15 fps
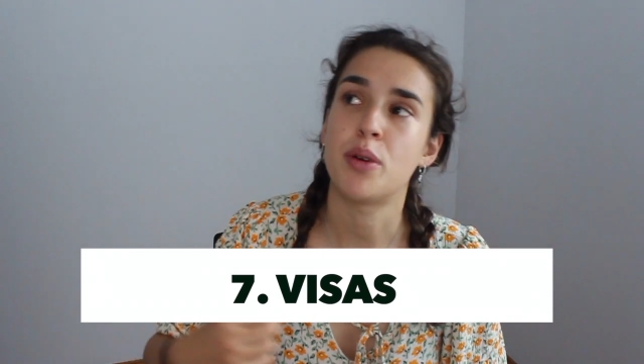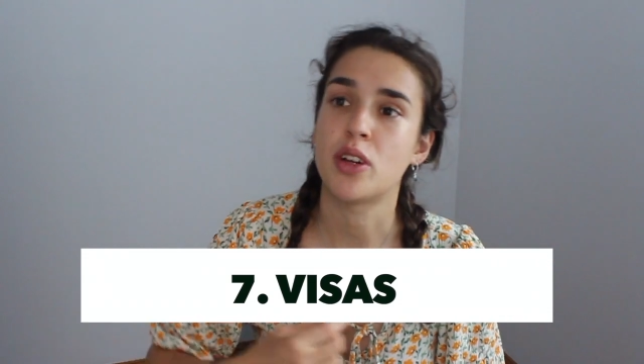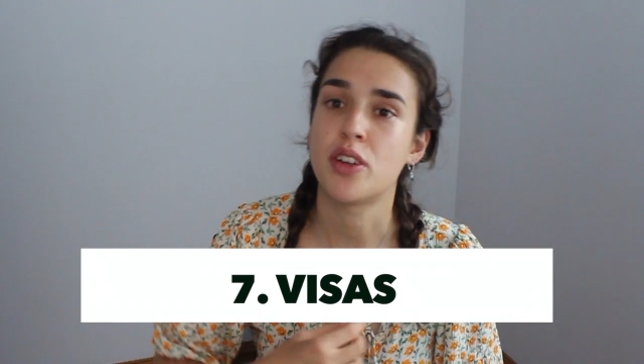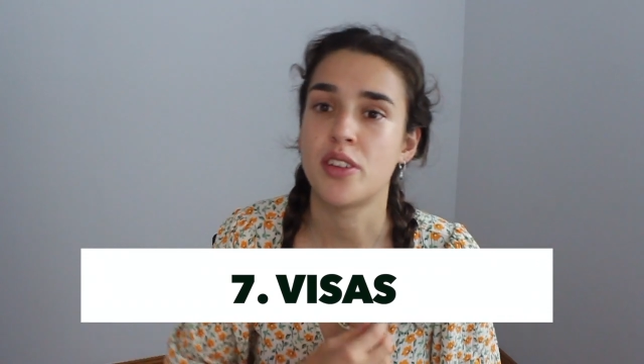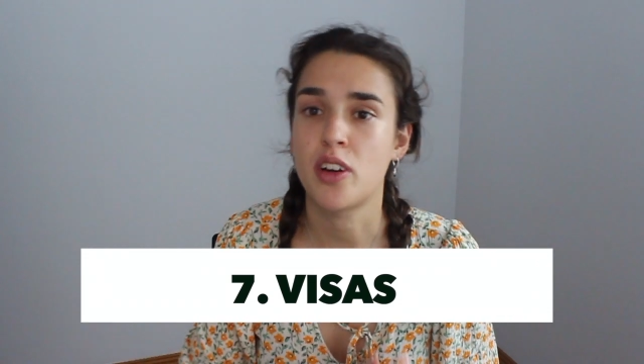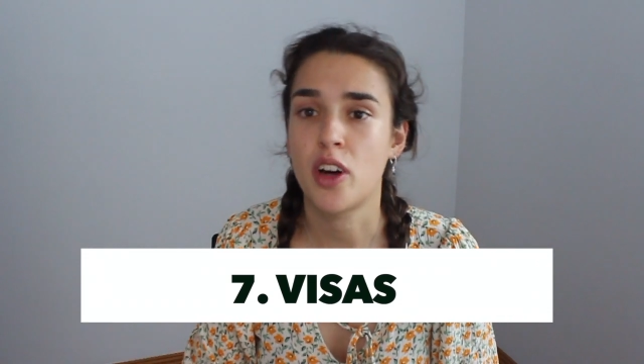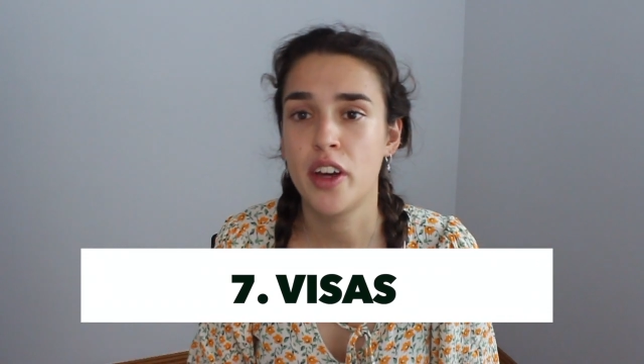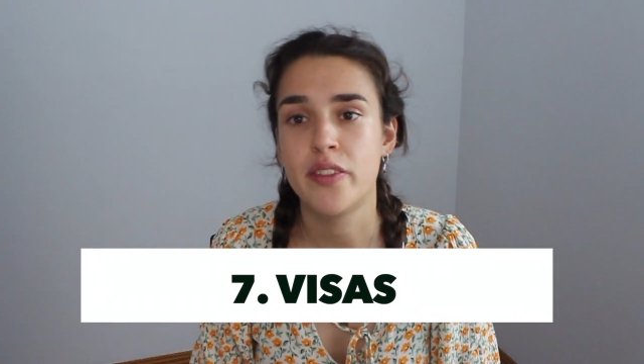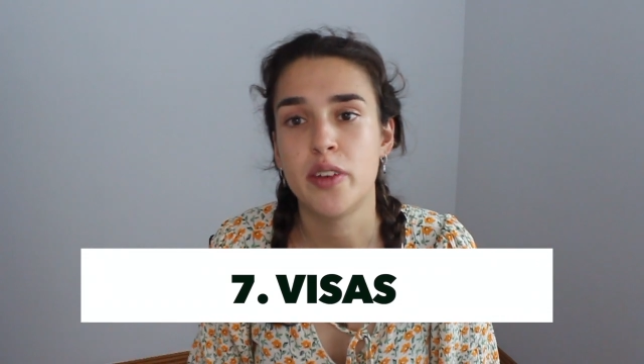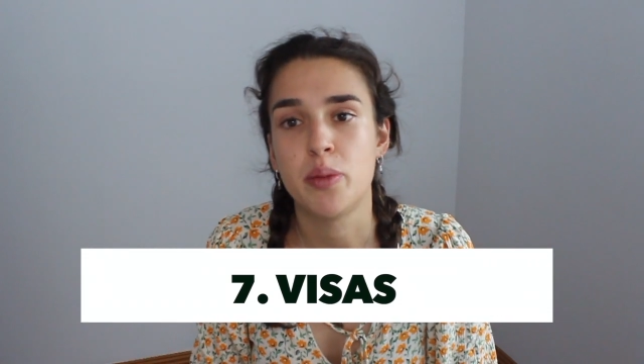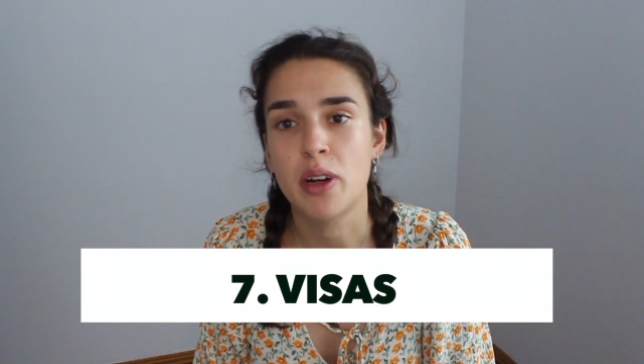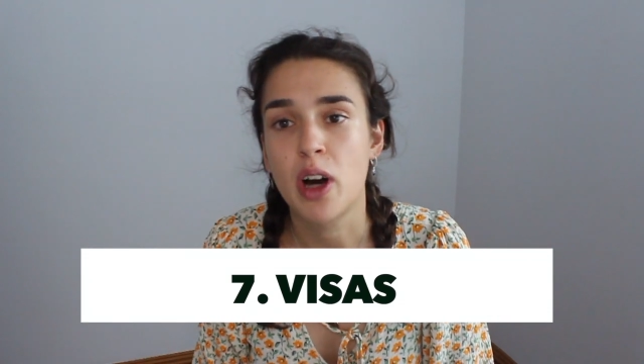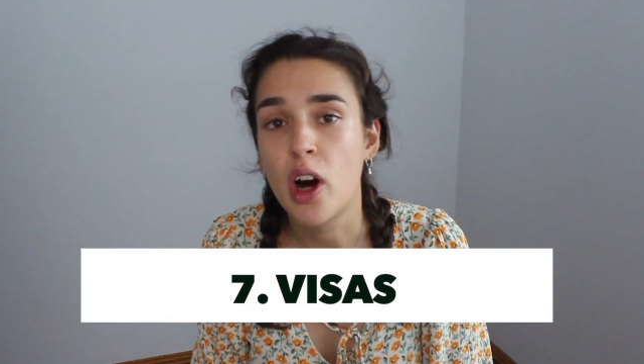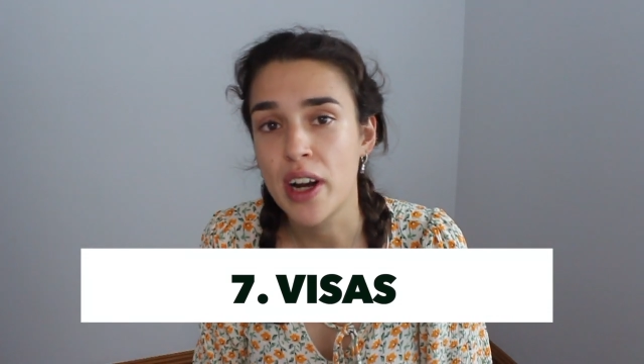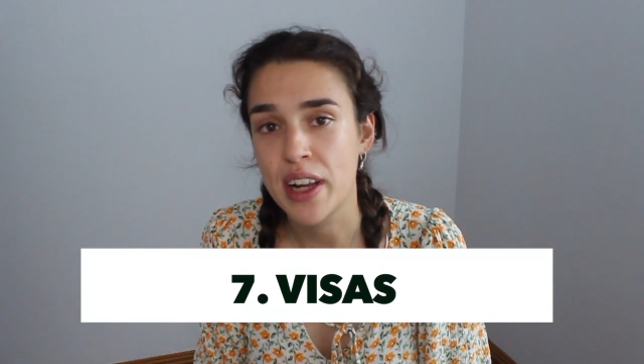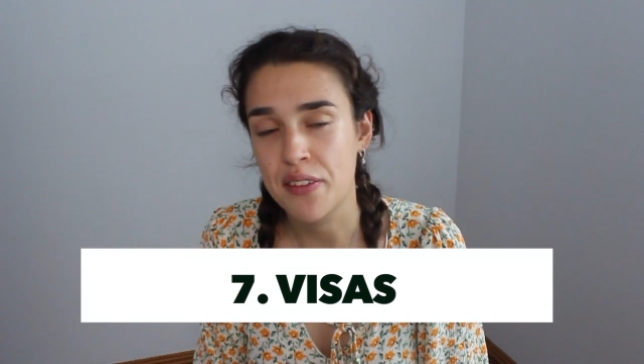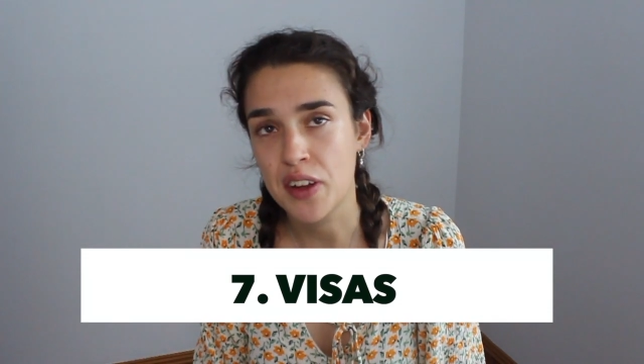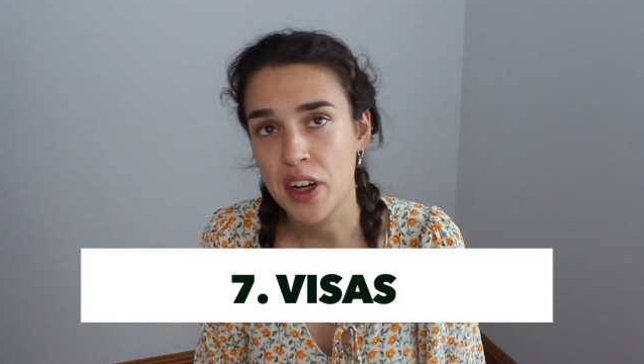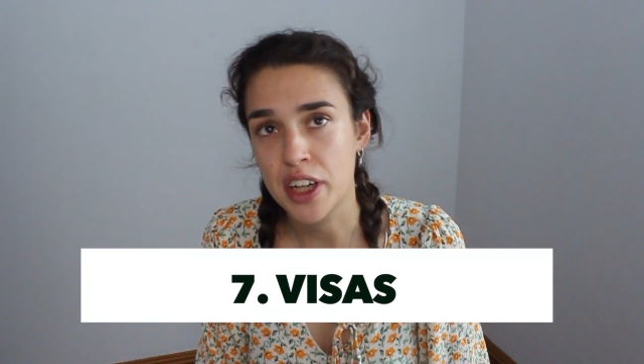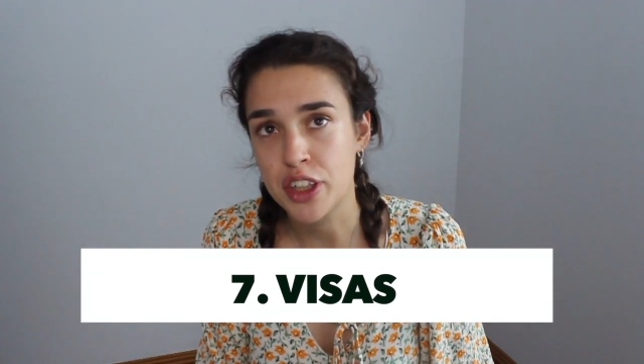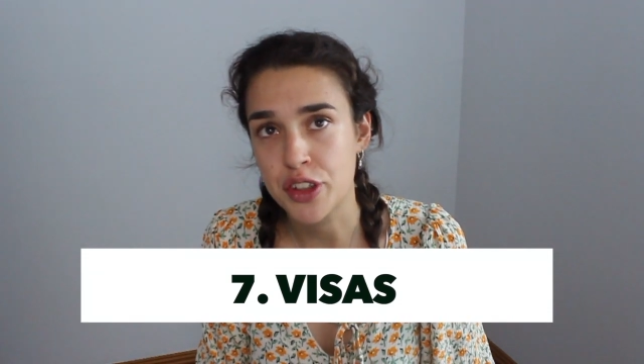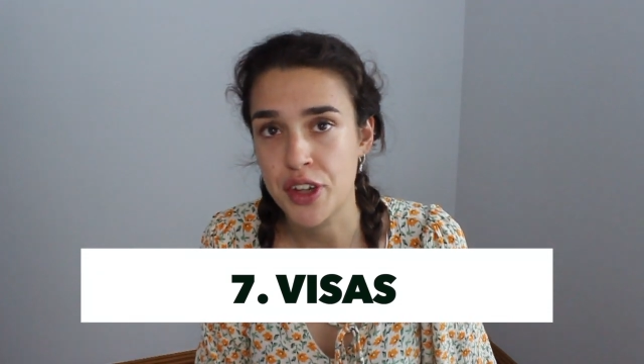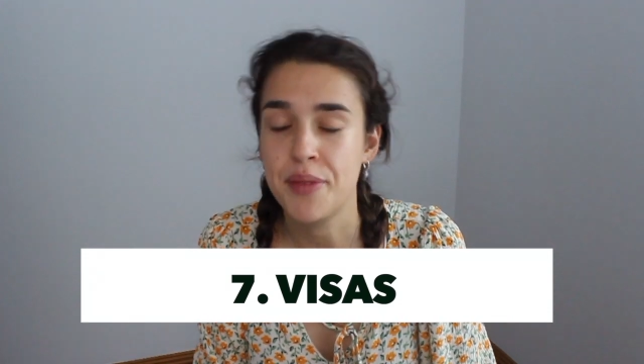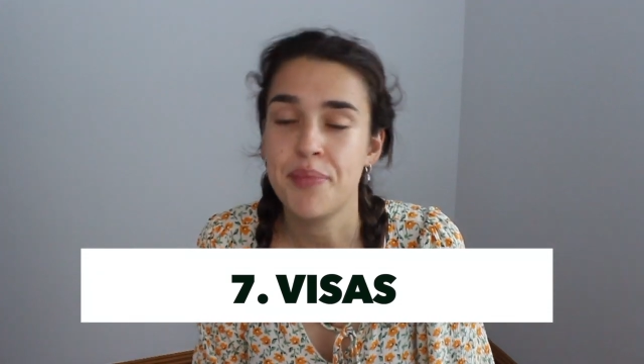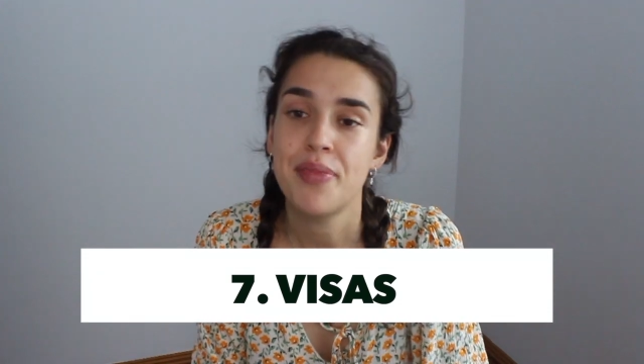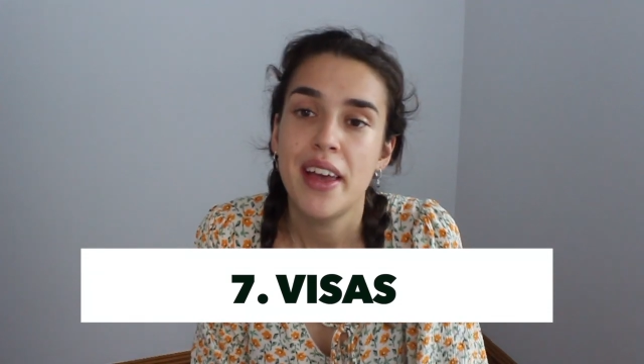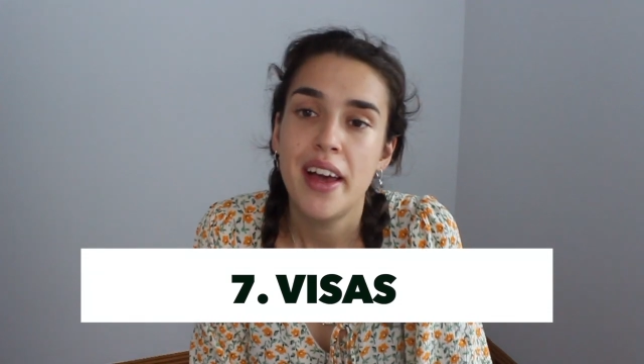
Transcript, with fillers: but because of COVID we can't leave the country.